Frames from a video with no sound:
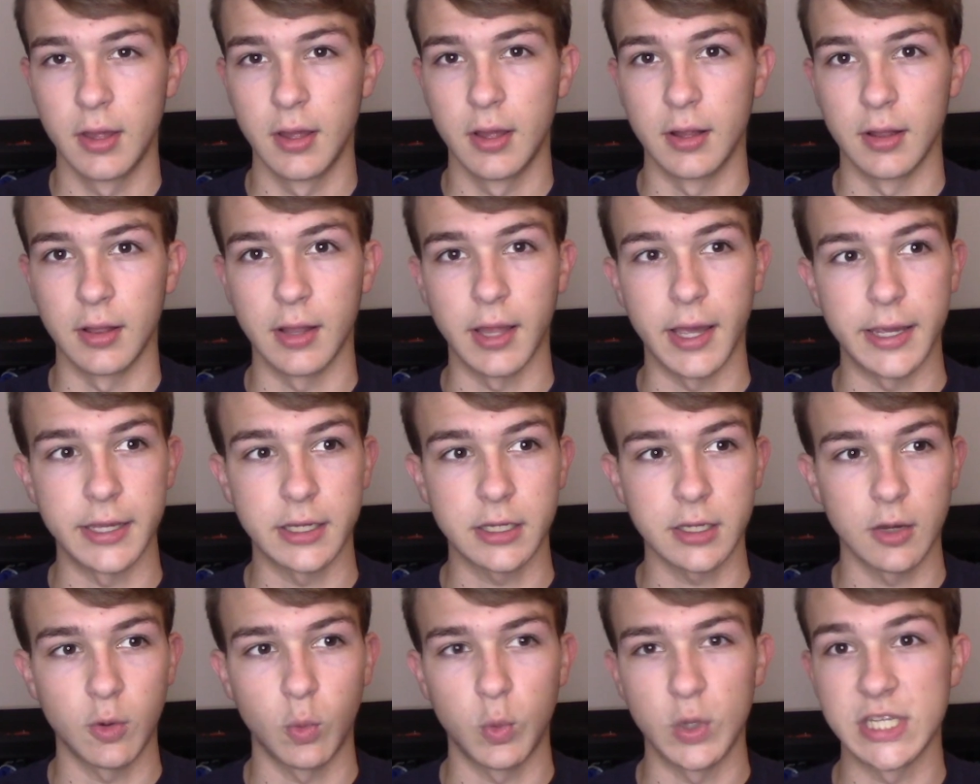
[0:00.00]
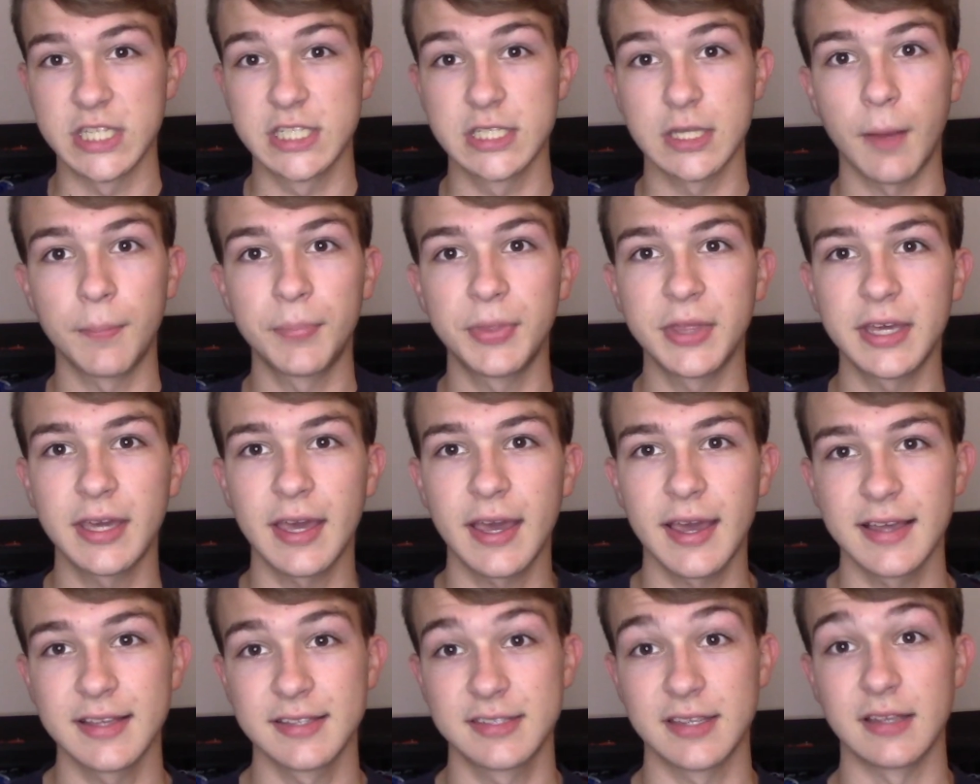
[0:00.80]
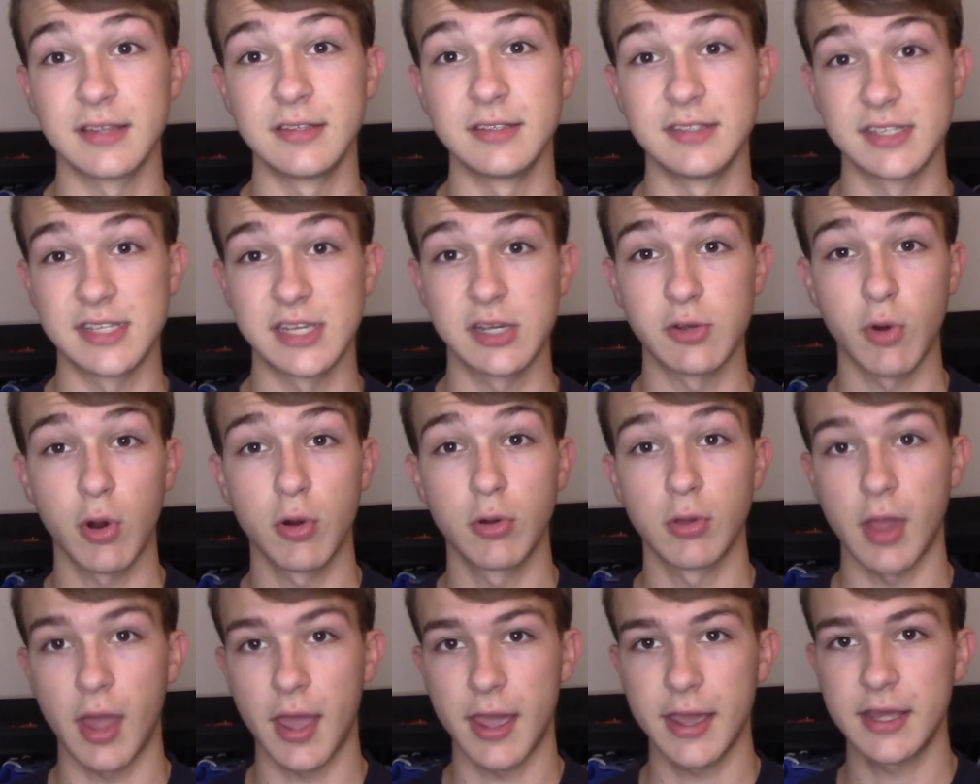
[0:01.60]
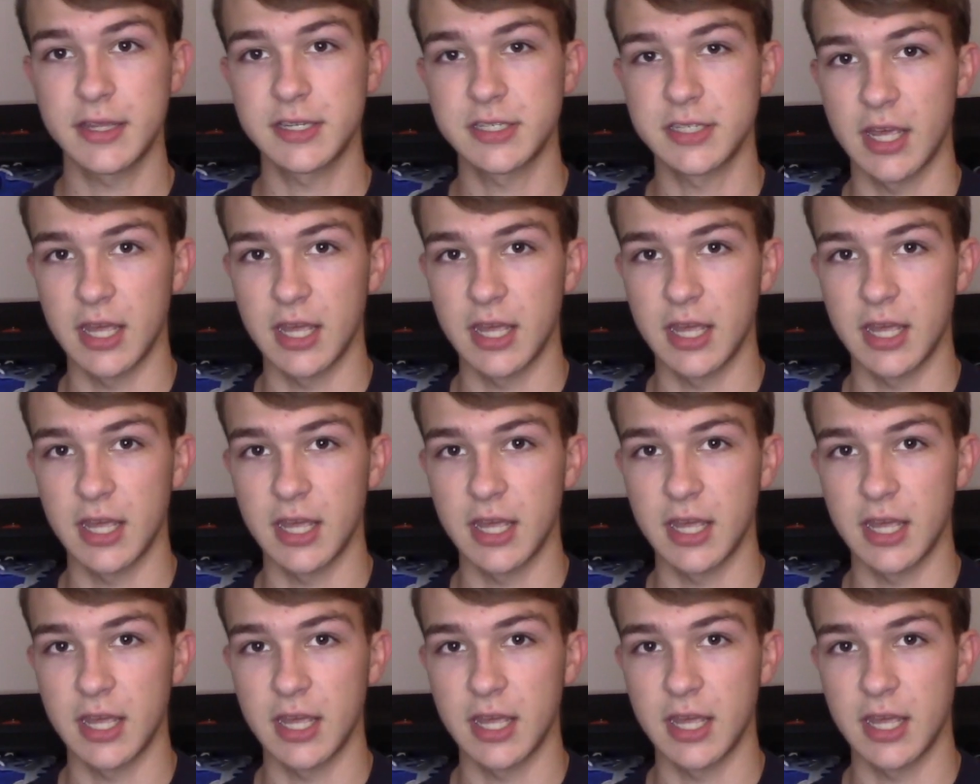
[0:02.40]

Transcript: Like when something has 0 likes